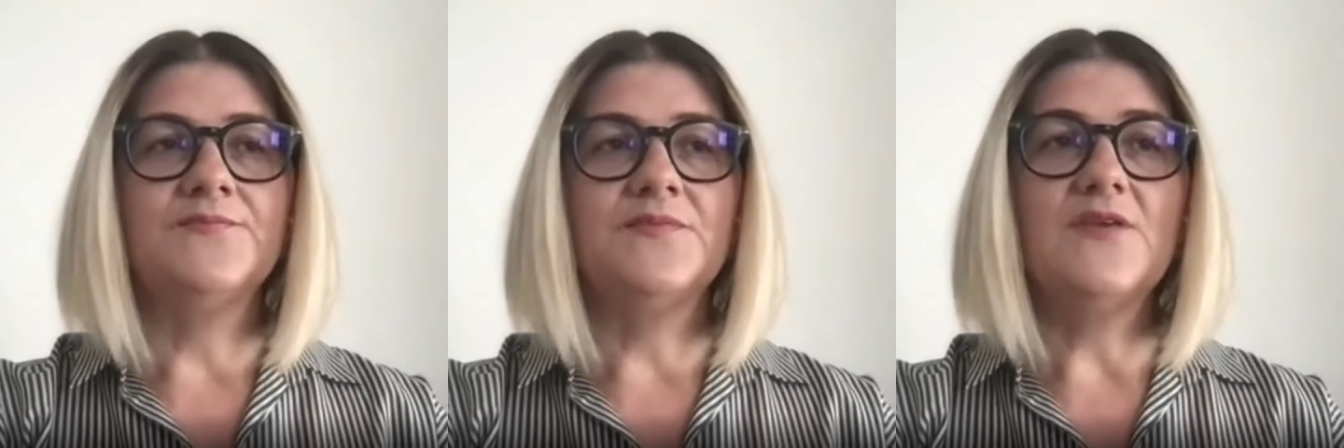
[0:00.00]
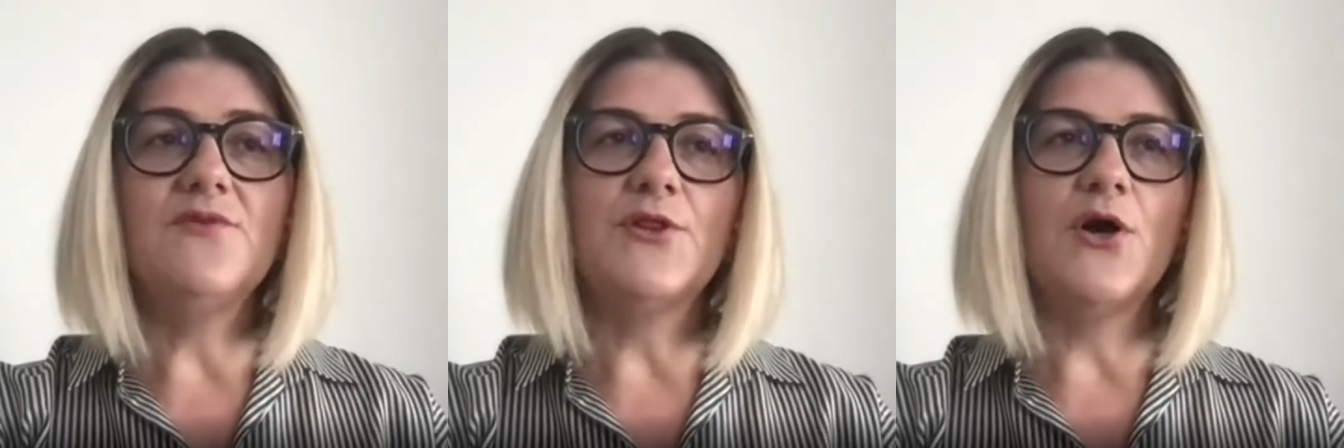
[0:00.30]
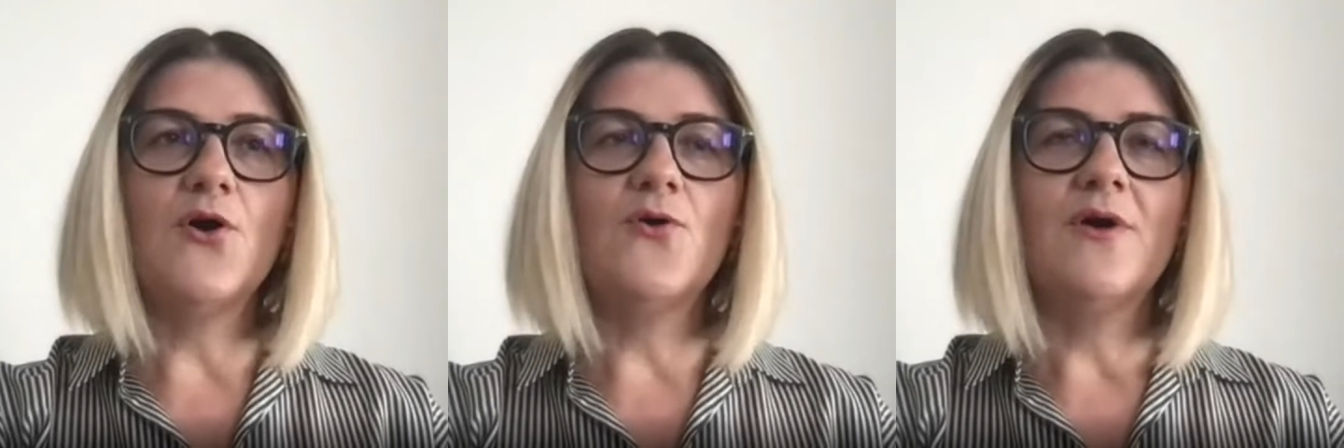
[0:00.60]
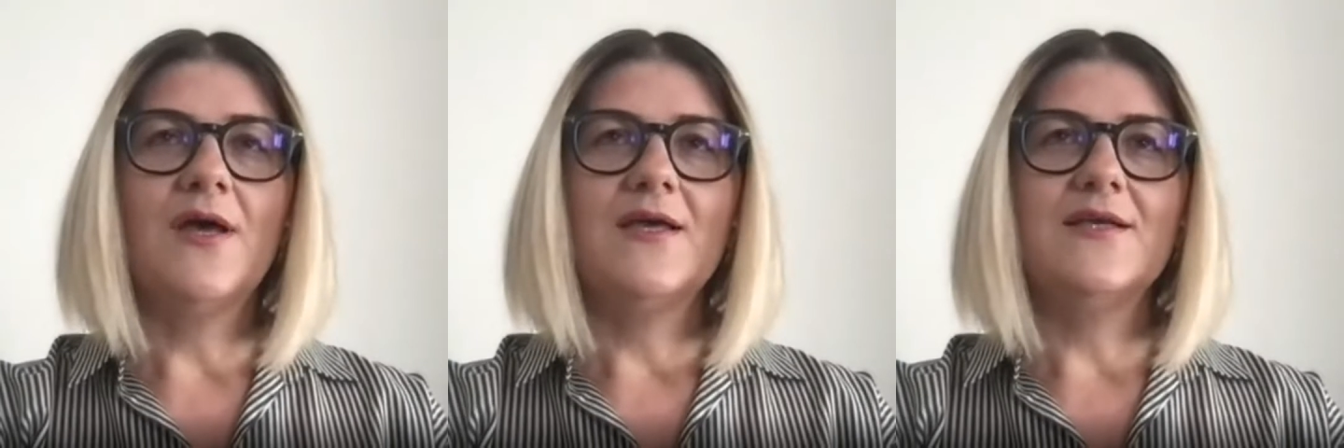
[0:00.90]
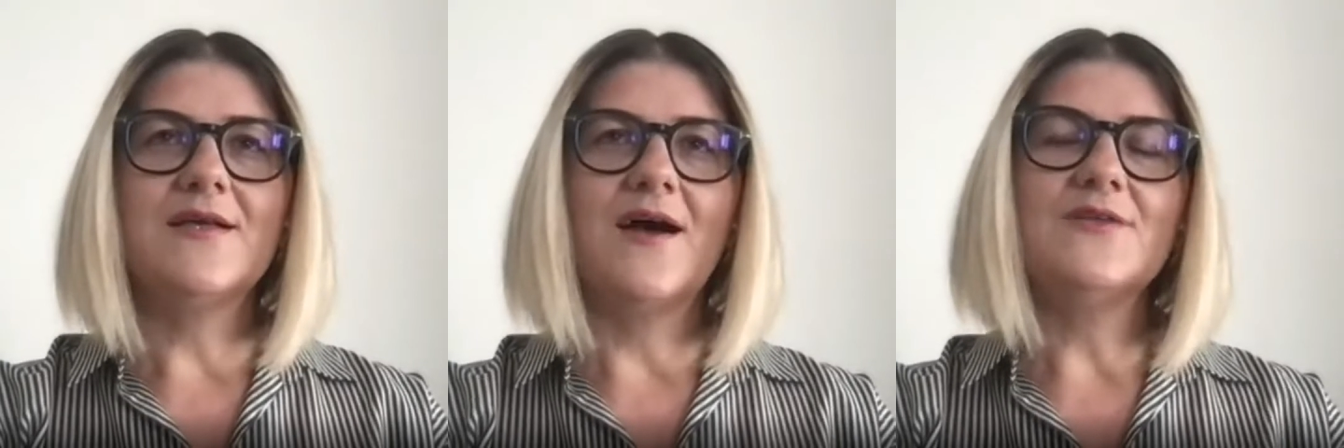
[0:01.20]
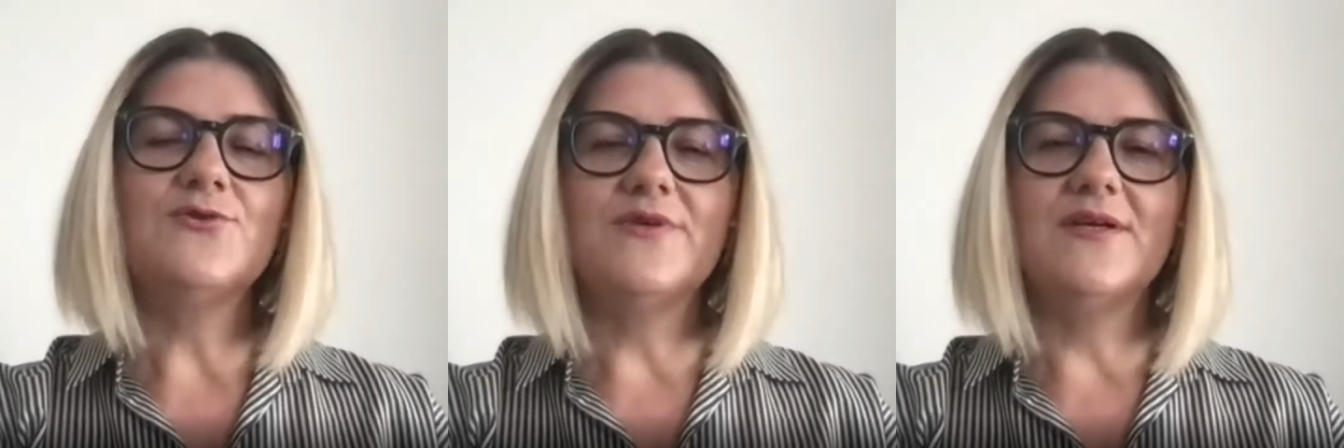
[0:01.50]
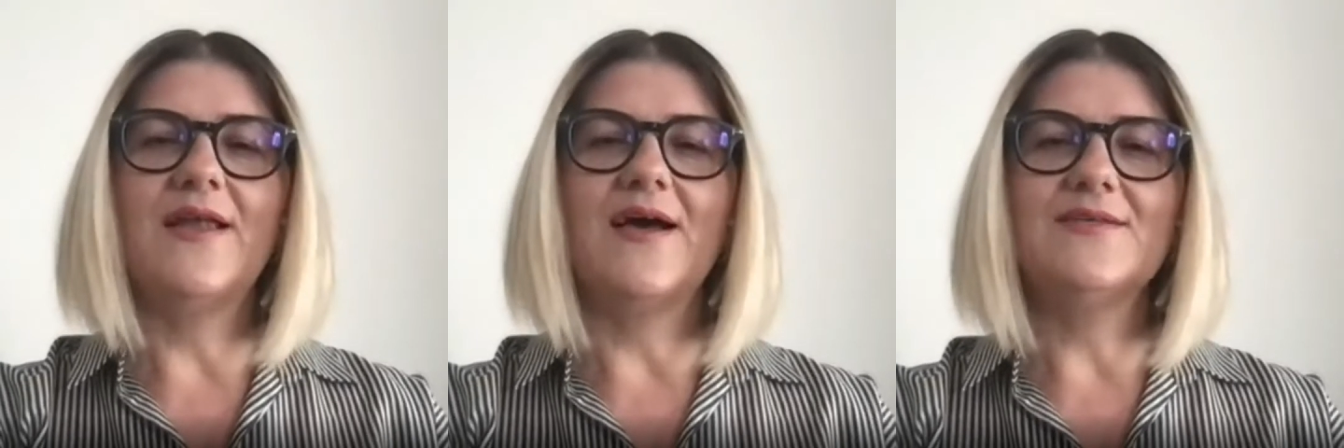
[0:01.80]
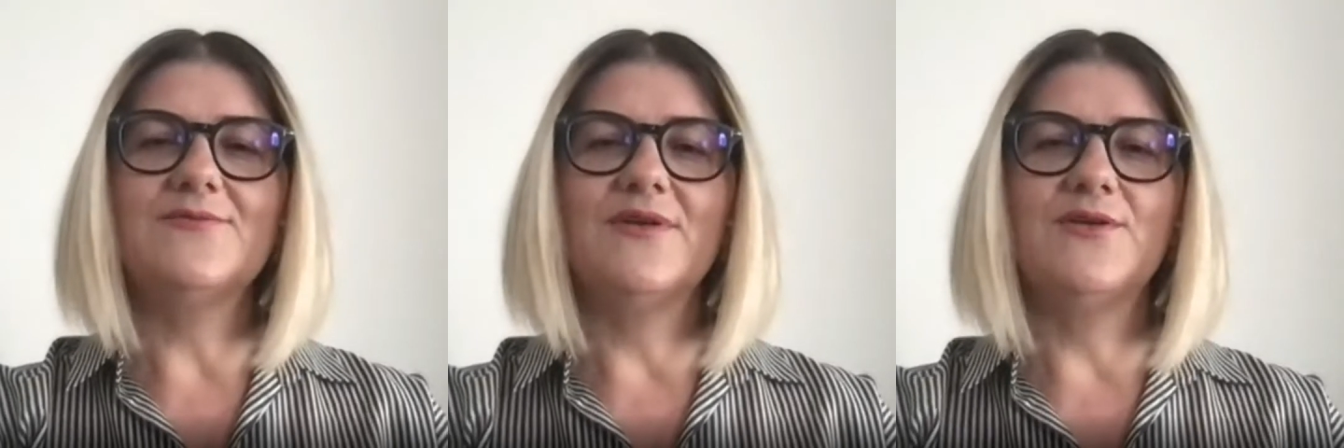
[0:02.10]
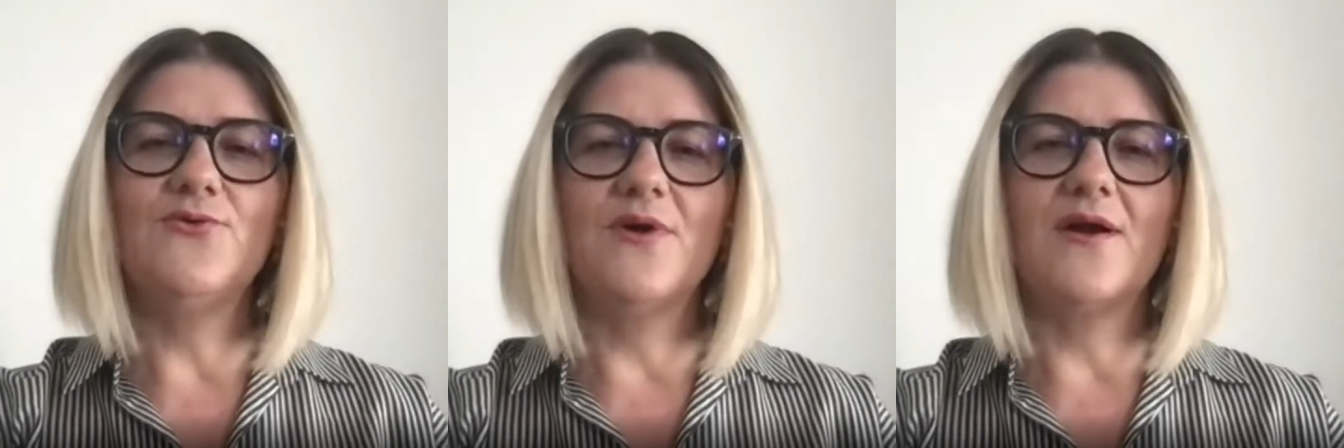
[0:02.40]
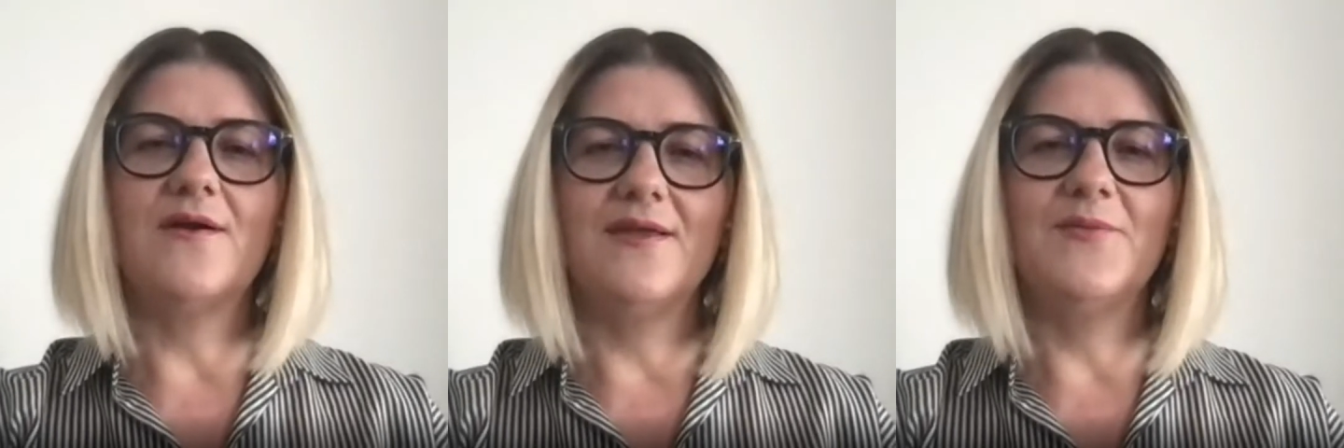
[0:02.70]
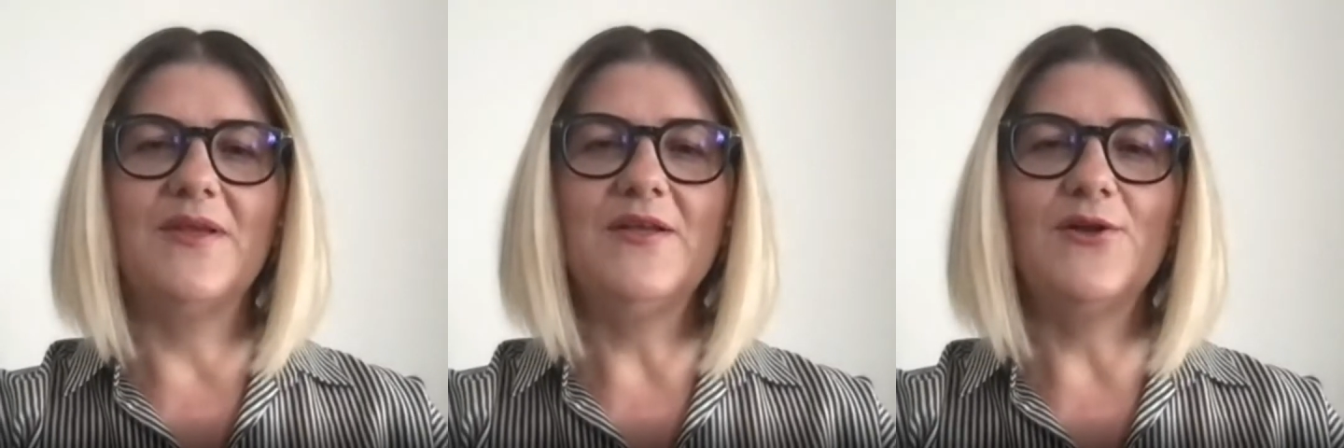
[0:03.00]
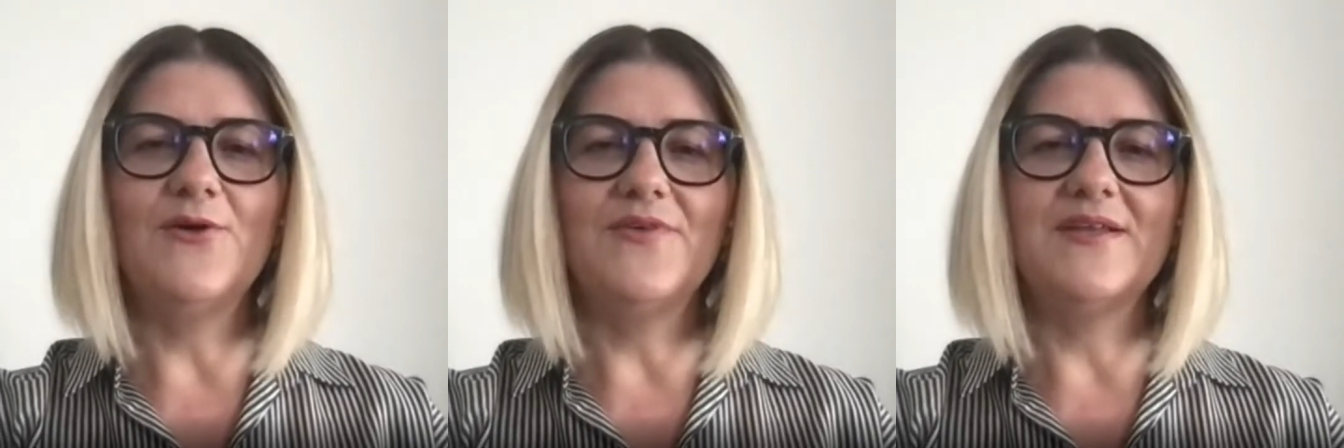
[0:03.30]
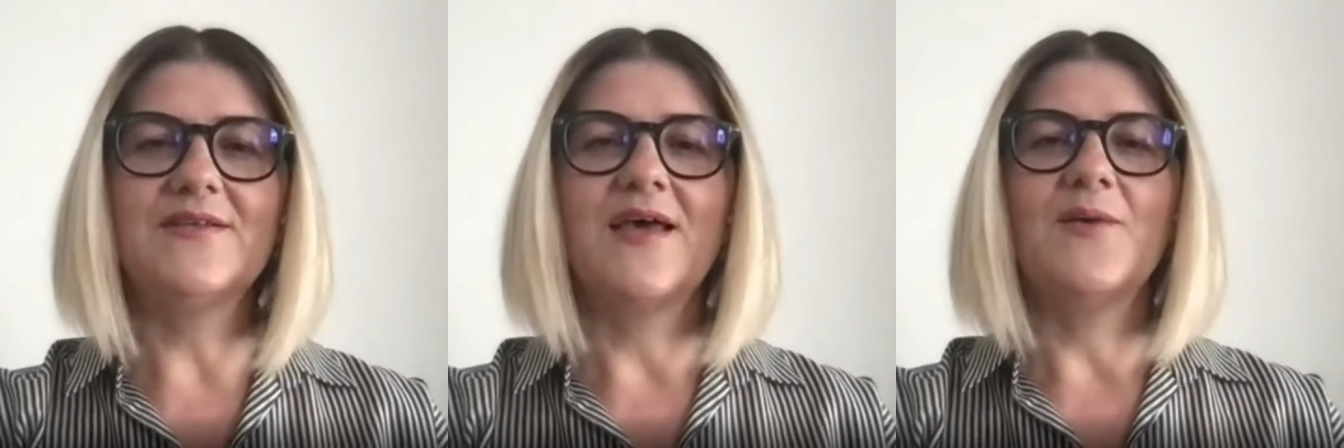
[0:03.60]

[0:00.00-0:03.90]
even though it's hard to realize when you are in the middle of it.